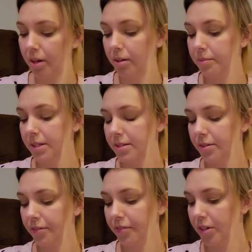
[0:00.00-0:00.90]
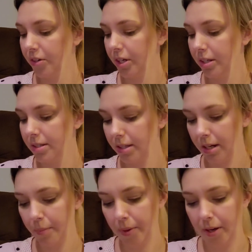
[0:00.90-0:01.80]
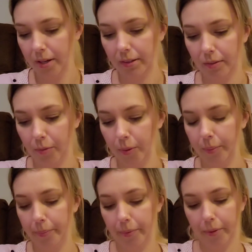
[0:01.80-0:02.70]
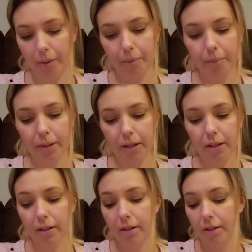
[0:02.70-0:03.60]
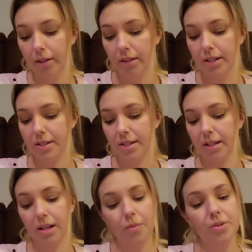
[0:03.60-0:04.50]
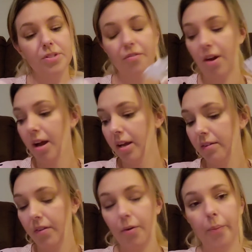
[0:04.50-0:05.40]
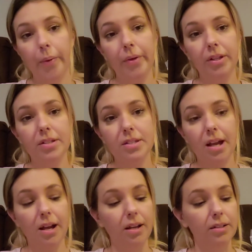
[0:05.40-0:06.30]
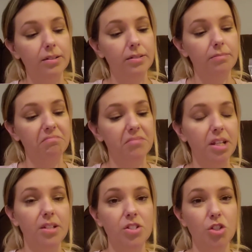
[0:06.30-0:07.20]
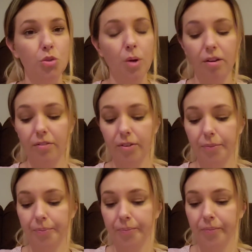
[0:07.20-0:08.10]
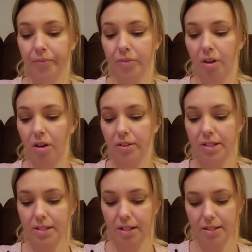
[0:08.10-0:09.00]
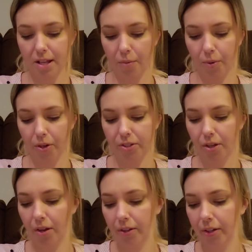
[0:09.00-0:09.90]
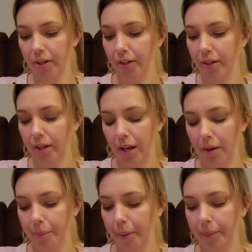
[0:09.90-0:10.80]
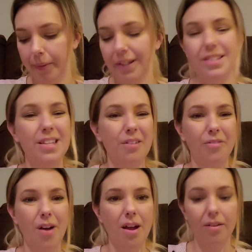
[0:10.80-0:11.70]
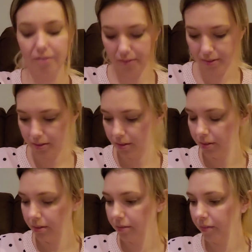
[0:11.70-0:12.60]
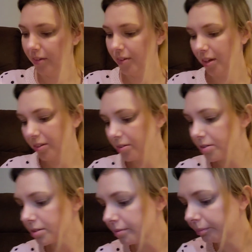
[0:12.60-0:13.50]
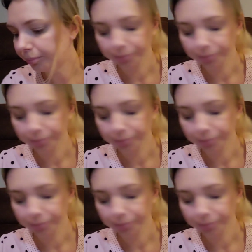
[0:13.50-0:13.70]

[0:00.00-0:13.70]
Um, these little figurines that I bought will probably, this set that was five, I'll probably list at 10 to 12. All these sets that were a dollar, I probably list at five, five dollars.